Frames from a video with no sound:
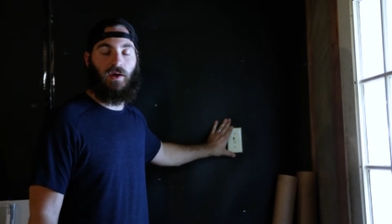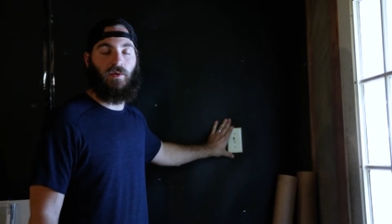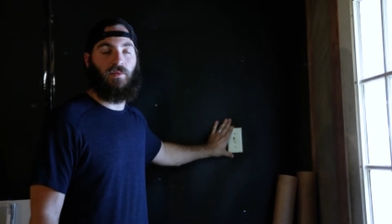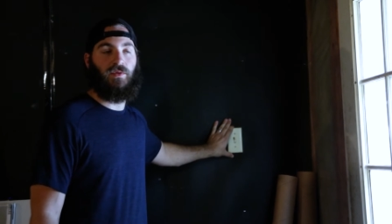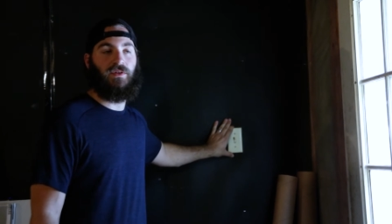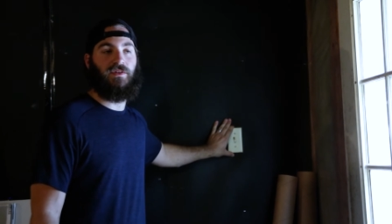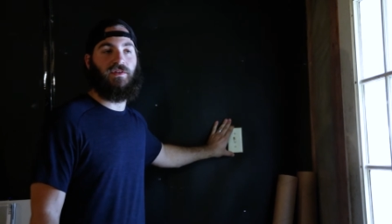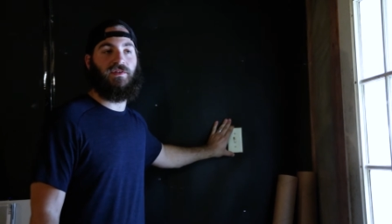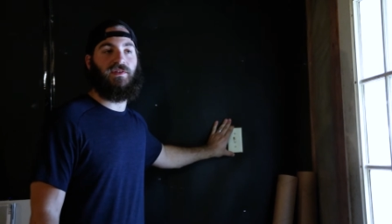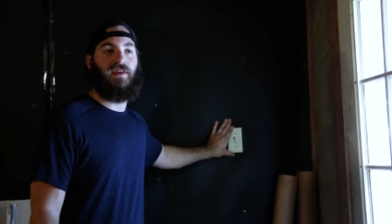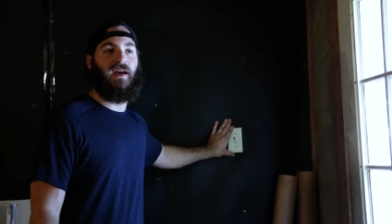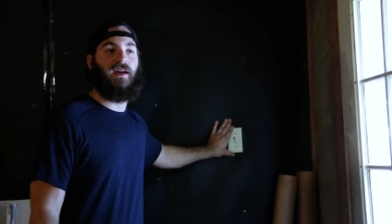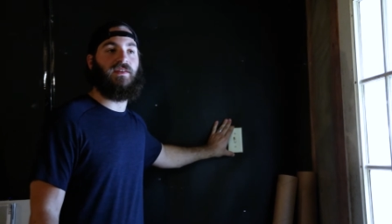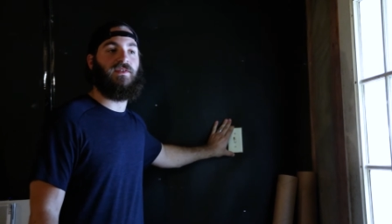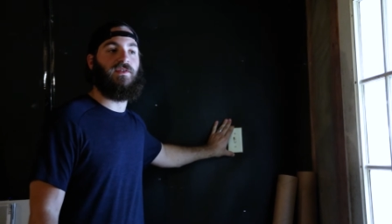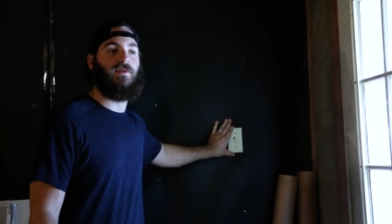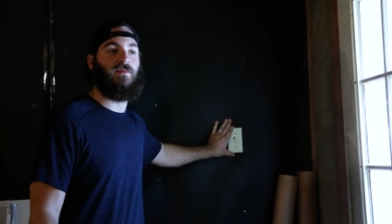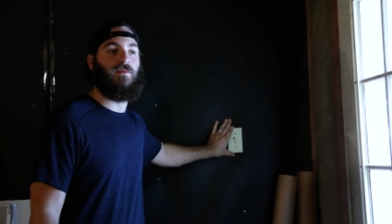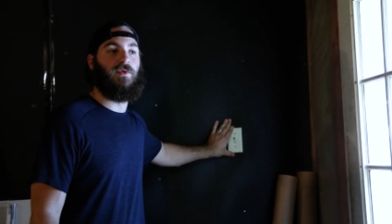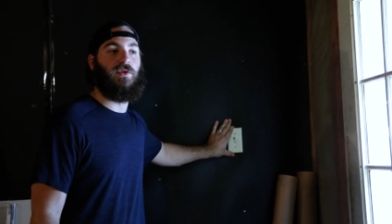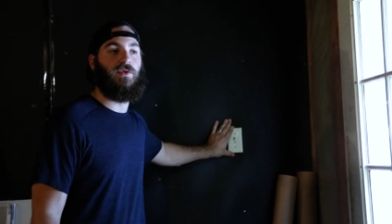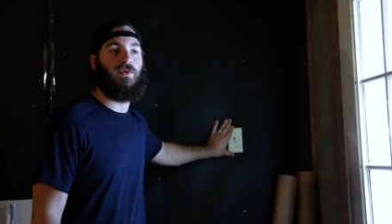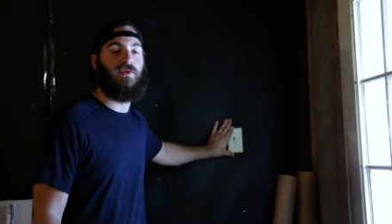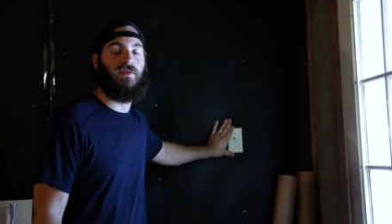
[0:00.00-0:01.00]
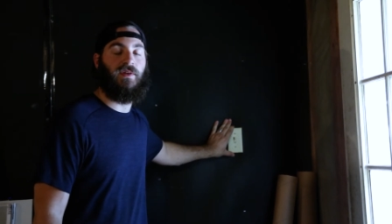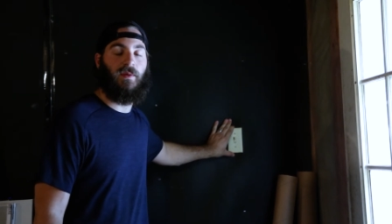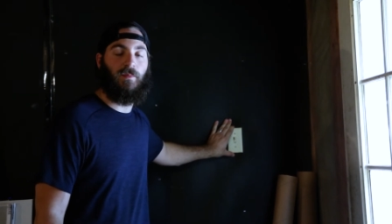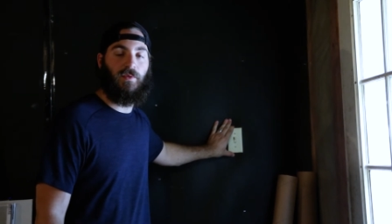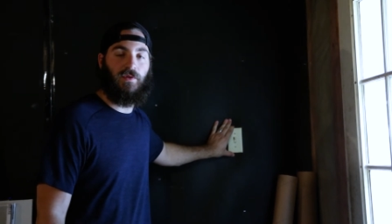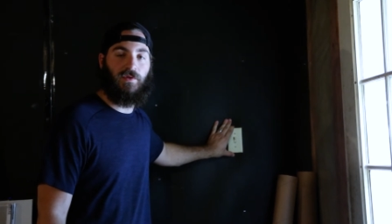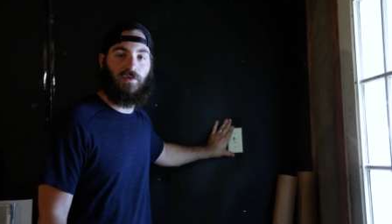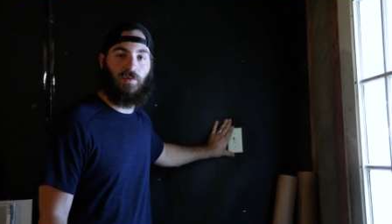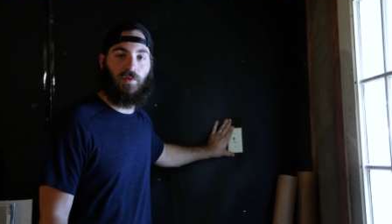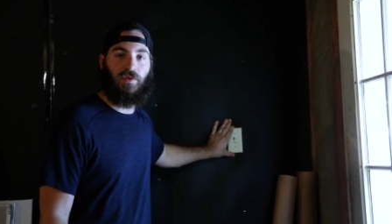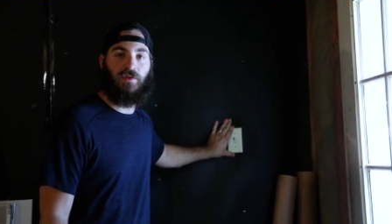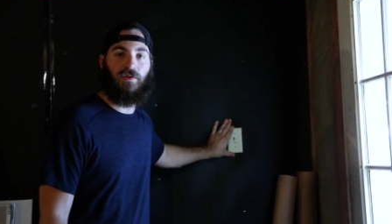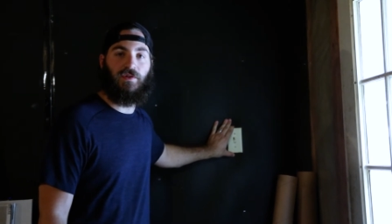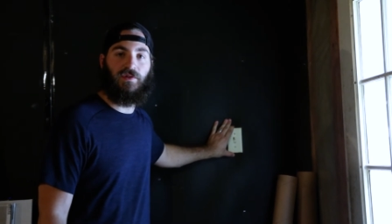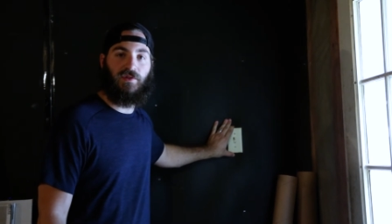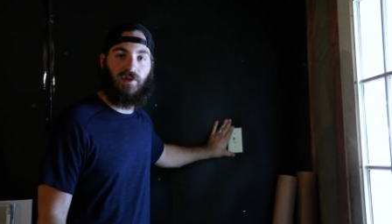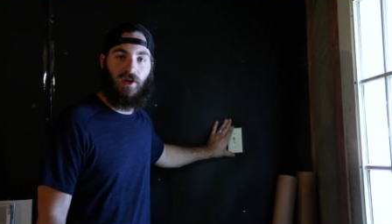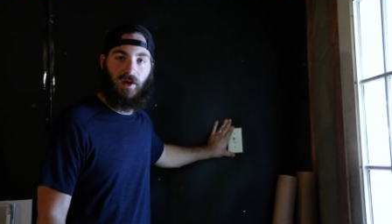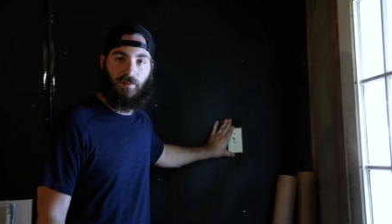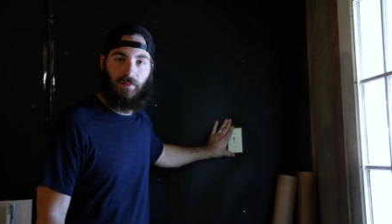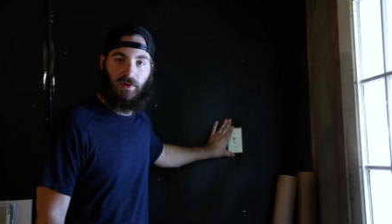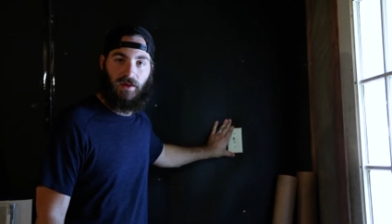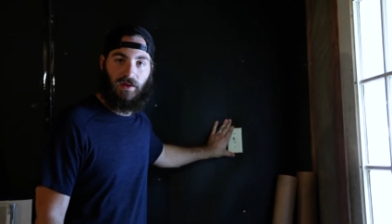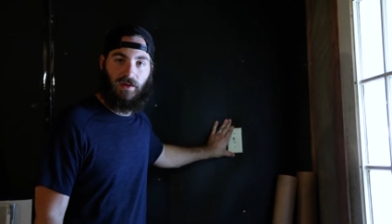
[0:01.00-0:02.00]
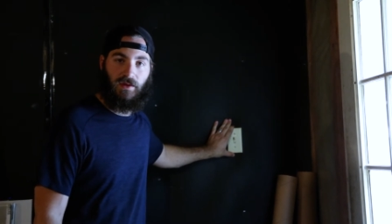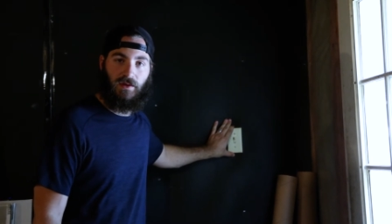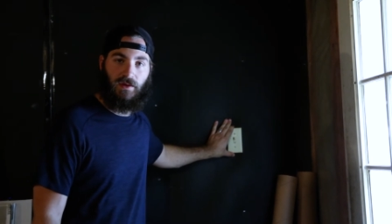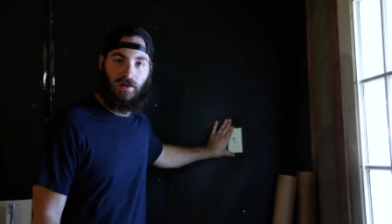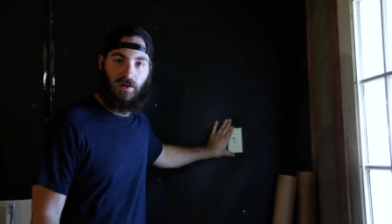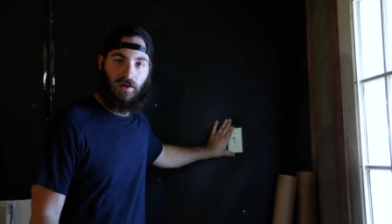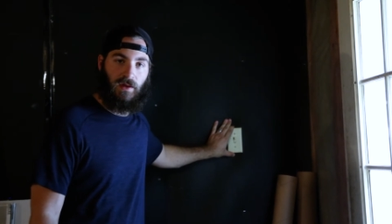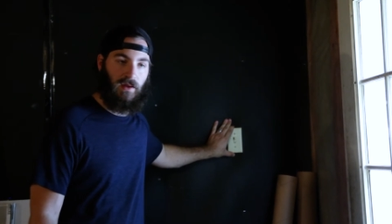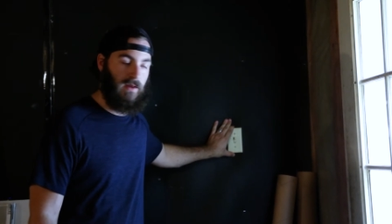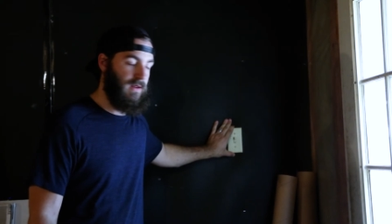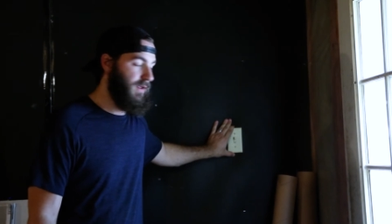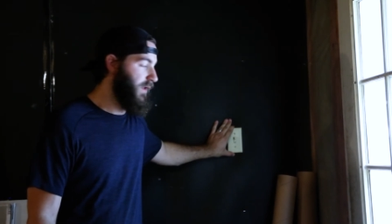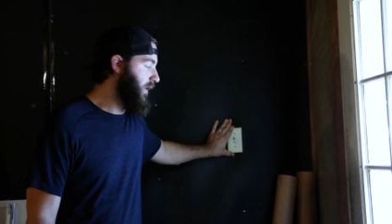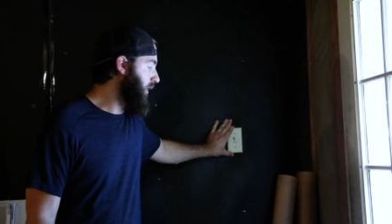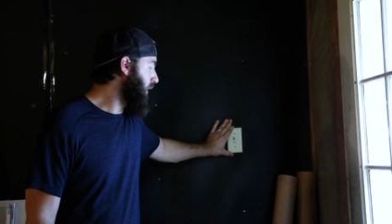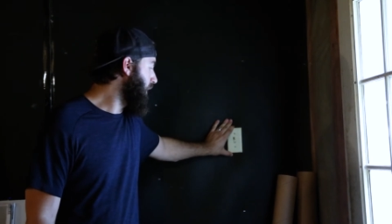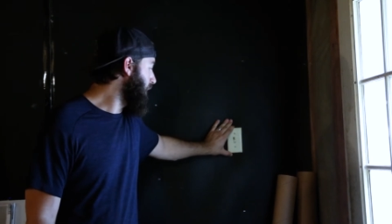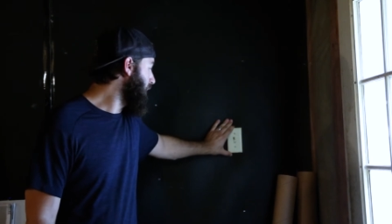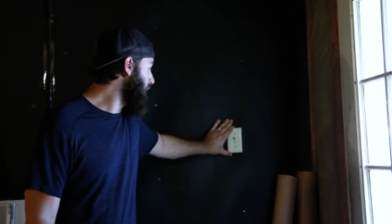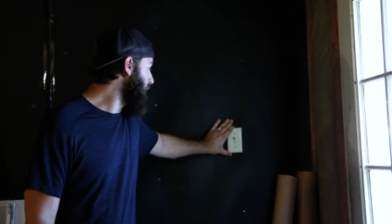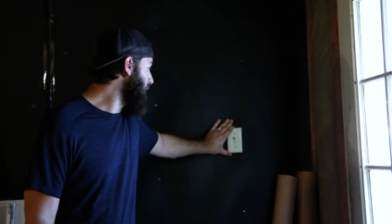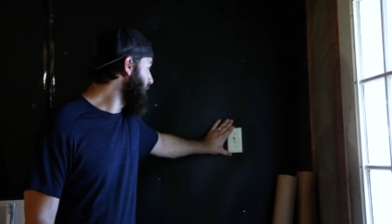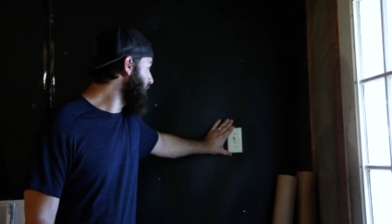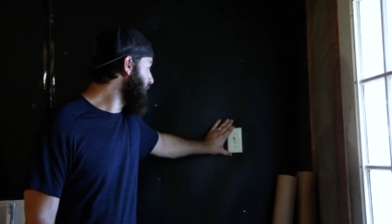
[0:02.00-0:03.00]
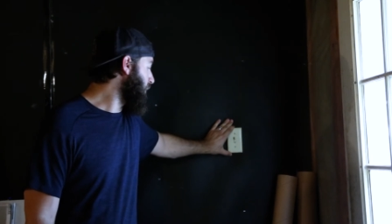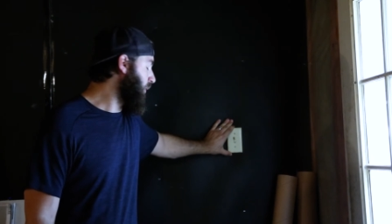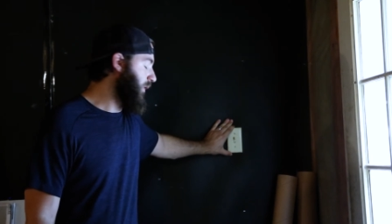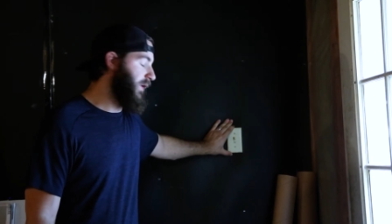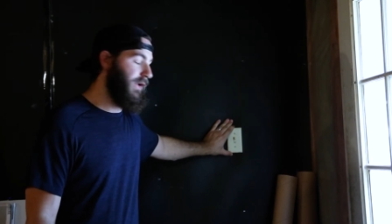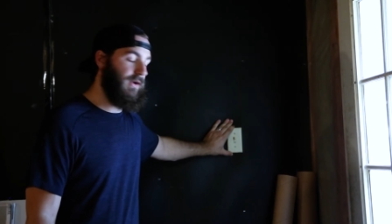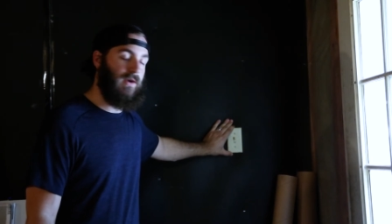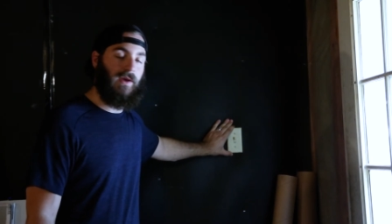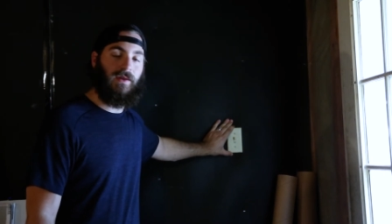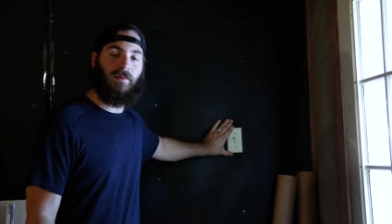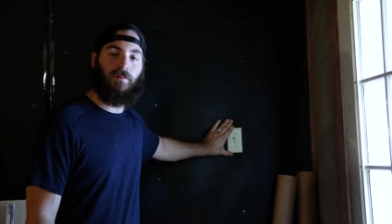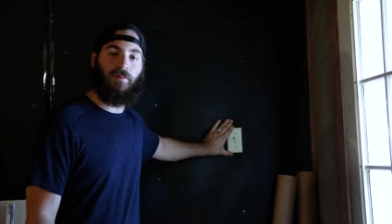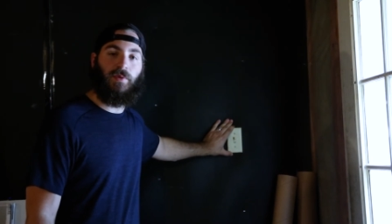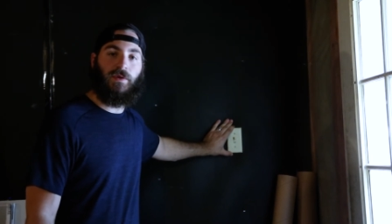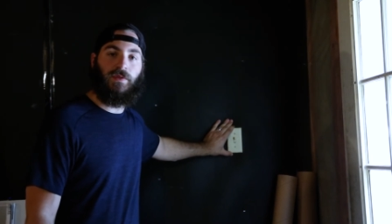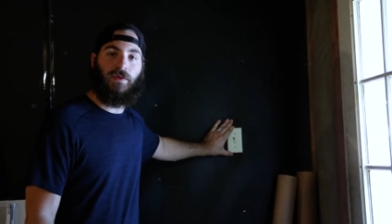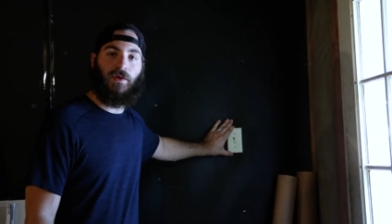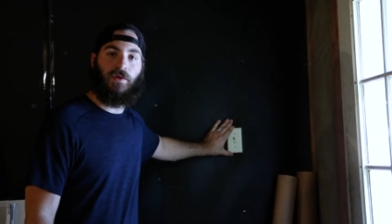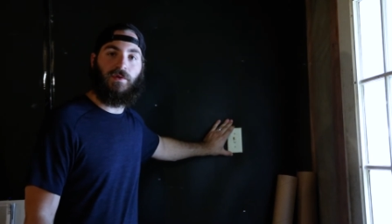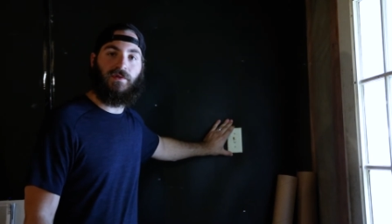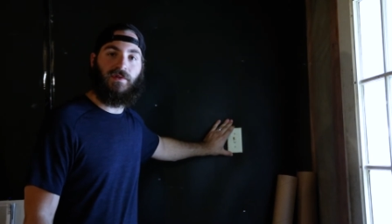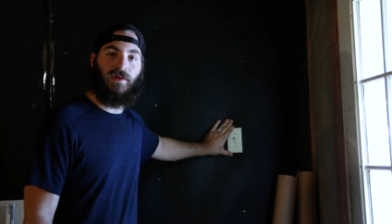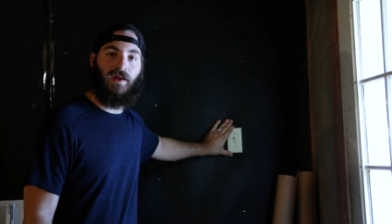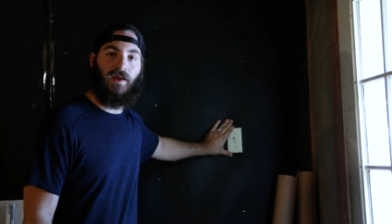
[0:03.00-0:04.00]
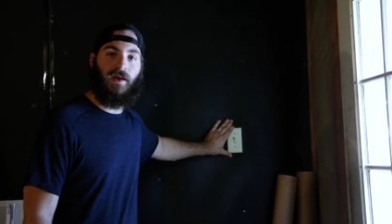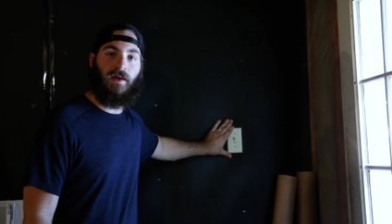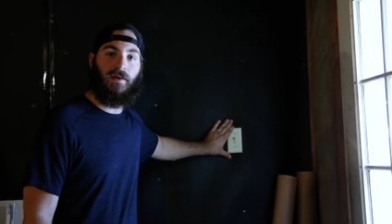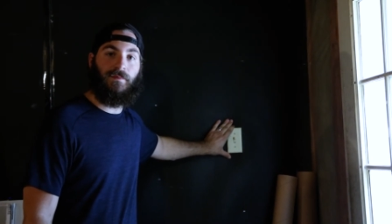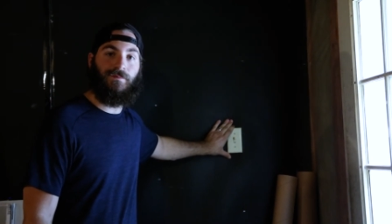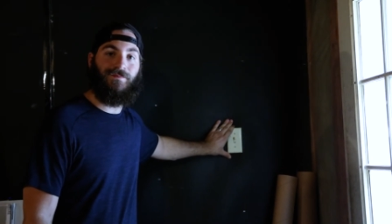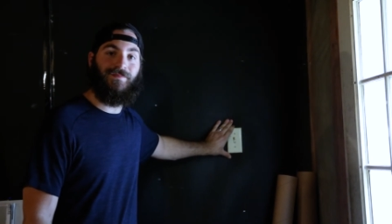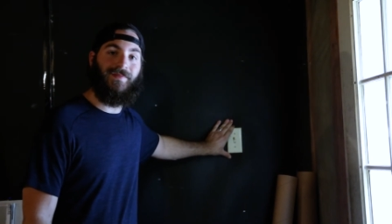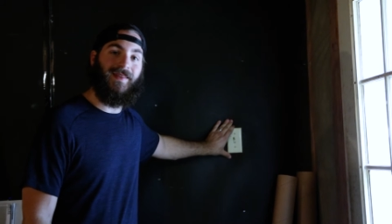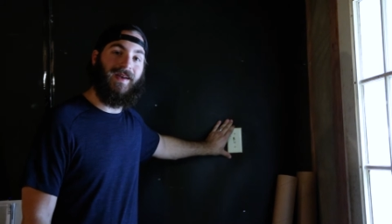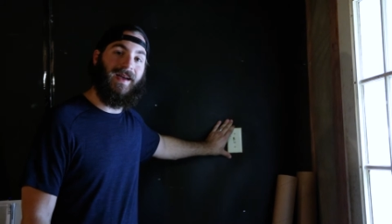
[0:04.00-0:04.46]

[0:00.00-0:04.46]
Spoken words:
We just had some new dimmer switches come in, so we're going to go ahead and put those on.